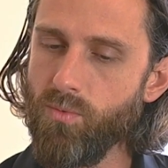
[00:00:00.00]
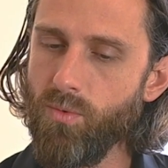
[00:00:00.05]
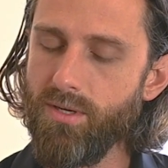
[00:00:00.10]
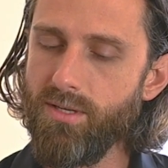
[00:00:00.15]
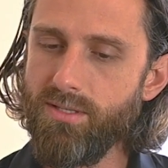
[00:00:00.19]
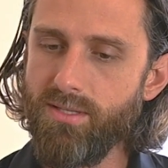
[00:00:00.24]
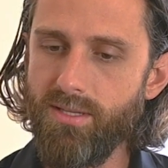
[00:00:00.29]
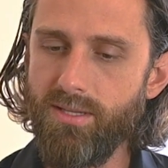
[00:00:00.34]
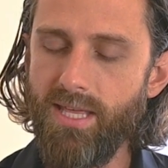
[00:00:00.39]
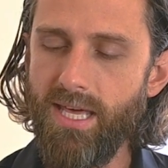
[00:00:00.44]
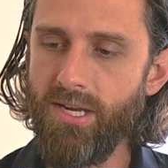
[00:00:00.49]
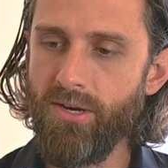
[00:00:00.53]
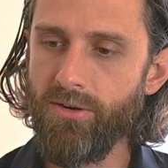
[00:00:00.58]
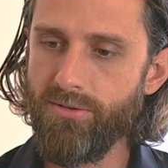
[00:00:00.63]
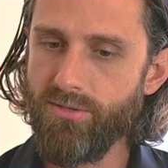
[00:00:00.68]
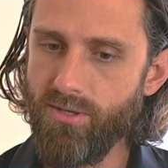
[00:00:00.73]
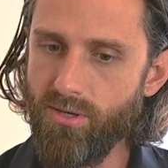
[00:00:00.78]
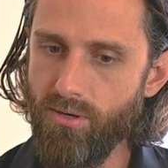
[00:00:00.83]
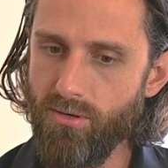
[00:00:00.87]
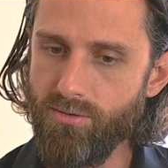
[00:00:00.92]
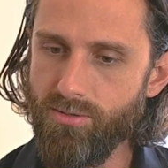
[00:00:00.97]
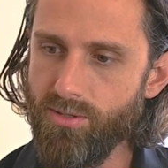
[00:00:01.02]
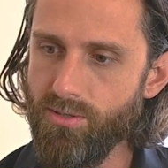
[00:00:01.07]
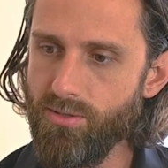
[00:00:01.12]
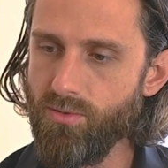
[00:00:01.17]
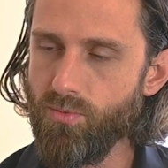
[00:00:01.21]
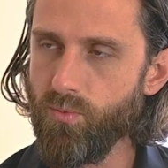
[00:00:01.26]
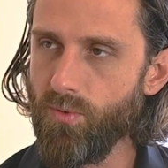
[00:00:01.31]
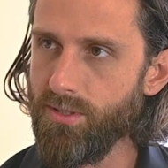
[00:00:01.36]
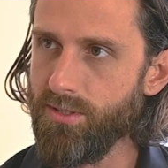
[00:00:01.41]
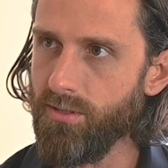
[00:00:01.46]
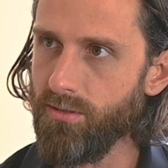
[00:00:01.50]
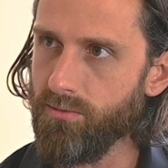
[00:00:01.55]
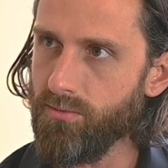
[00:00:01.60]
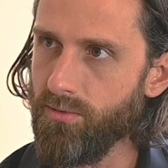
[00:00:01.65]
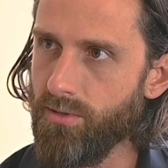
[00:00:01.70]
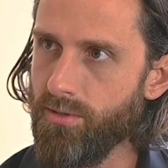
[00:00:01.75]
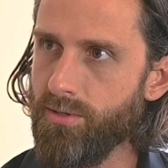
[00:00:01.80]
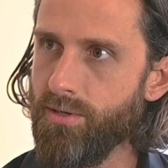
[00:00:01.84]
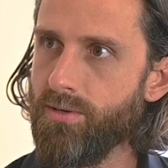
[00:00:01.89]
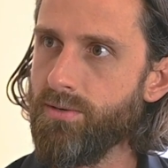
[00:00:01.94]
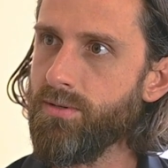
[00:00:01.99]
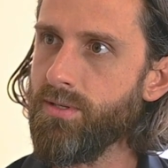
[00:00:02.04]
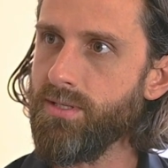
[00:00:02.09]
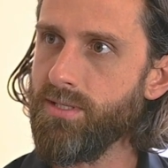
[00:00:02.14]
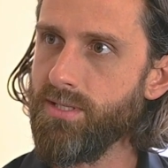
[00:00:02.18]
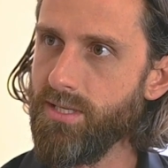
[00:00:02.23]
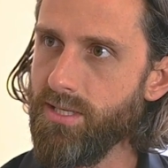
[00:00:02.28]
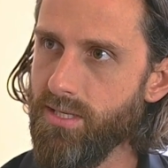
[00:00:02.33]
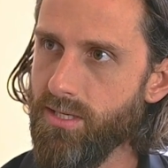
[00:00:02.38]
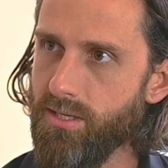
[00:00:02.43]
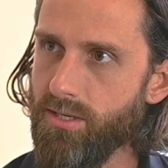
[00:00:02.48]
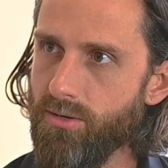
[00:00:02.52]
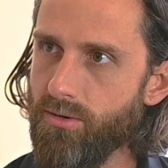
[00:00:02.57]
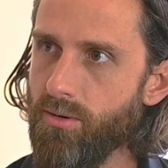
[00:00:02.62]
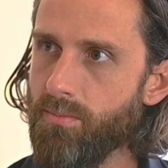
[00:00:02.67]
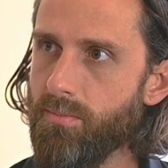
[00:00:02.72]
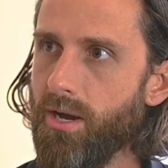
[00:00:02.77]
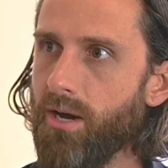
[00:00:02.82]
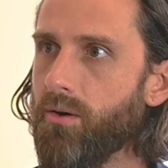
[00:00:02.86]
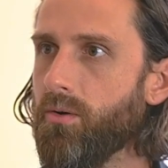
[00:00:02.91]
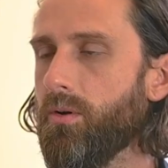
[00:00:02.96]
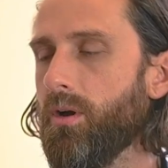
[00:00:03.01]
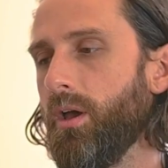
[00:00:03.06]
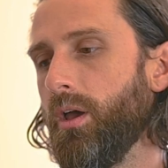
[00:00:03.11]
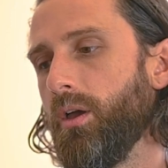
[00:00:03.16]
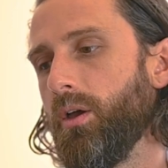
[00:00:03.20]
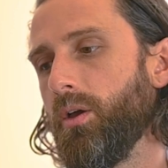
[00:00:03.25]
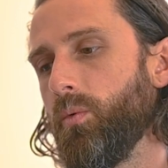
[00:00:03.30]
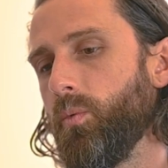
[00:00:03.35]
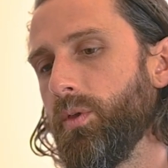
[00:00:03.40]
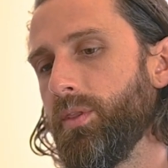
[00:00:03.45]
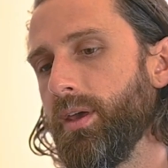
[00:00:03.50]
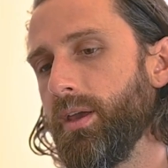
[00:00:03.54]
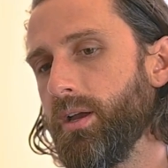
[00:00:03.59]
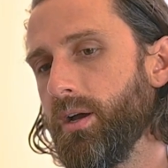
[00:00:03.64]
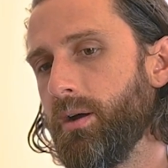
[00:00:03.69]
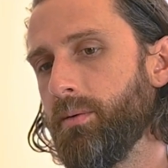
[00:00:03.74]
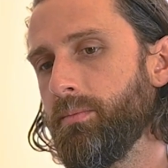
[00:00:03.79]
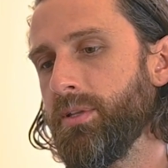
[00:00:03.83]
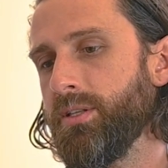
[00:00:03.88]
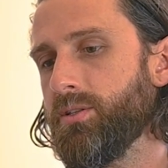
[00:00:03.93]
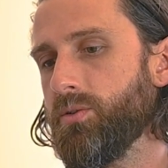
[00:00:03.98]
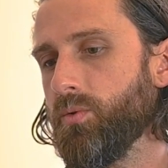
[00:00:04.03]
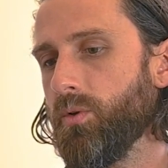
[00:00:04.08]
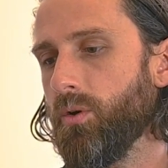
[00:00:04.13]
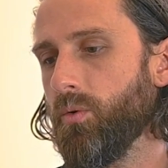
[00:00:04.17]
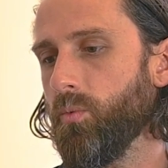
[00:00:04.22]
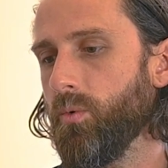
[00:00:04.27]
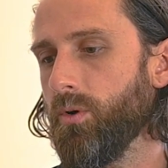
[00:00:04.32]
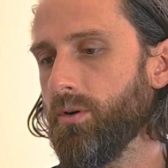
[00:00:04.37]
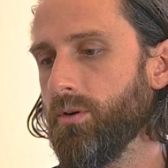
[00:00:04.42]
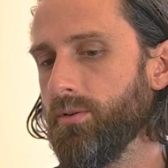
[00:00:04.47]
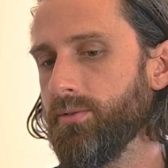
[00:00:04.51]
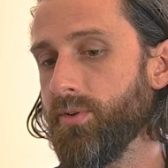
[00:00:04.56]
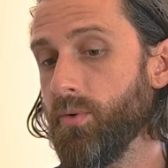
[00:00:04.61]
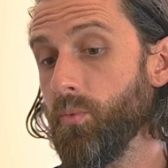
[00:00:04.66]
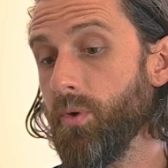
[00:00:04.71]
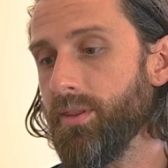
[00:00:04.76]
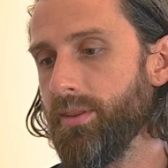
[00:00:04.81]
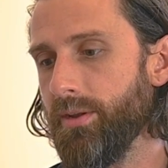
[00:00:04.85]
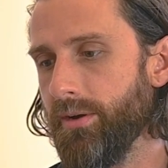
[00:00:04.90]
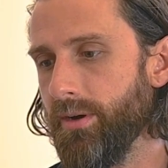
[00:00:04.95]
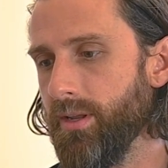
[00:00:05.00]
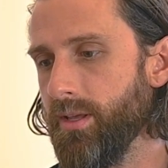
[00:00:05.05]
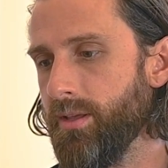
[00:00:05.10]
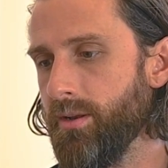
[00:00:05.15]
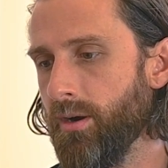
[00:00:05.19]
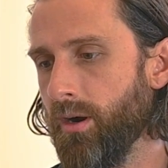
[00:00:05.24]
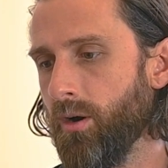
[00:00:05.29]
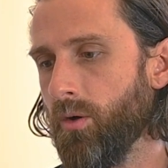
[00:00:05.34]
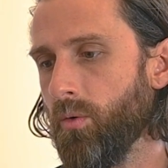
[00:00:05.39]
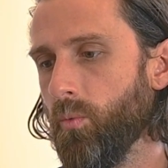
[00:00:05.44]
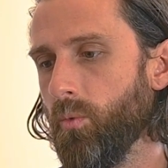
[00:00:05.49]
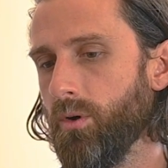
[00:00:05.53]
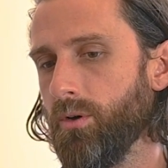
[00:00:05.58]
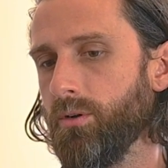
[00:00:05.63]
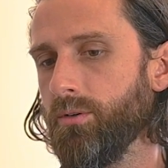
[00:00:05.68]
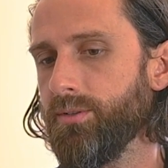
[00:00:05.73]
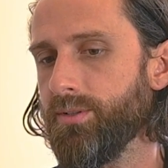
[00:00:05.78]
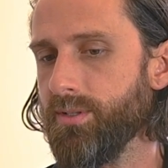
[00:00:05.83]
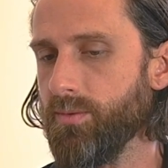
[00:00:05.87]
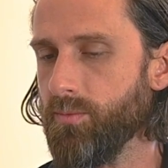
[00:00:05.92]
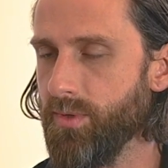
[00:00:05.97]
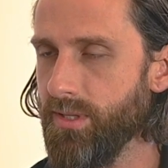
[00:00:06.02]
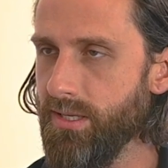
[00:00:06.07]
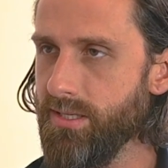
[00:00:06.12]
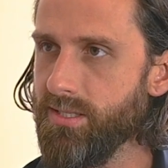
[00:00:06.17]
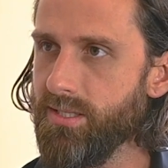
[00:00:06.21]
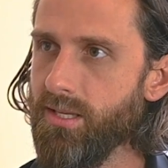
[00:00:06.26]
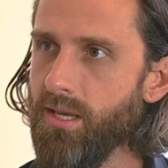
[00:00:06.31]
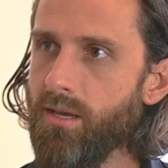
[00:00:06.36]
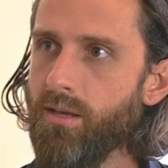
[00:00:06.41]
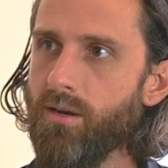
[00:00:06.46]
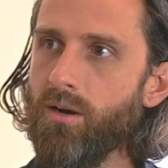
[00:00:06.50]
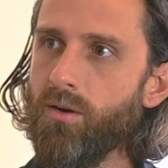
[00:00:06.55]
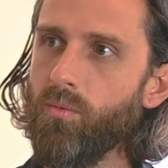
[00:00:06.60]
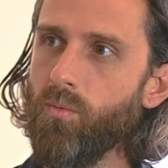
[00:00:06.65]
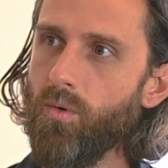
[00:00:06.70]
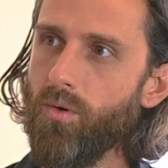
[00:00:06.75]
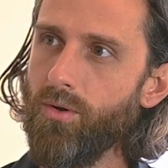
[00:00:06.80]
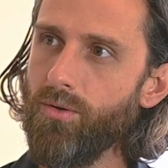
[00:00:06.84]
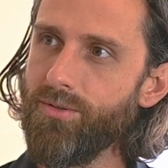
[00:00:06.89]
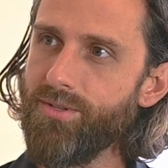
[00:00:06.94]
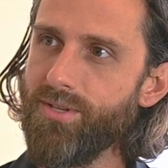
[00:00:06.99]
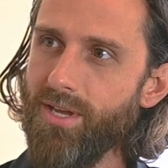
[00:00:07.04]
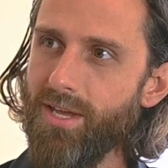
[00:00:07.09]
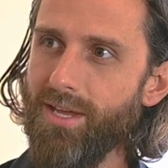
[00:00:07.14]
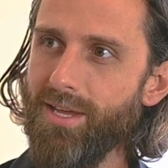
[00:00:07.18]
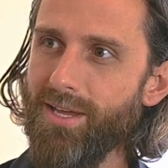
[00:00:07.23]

What is it that nurse coaches want to learn and to hear about when they come into our world and when they're in our world and when they stay in our world?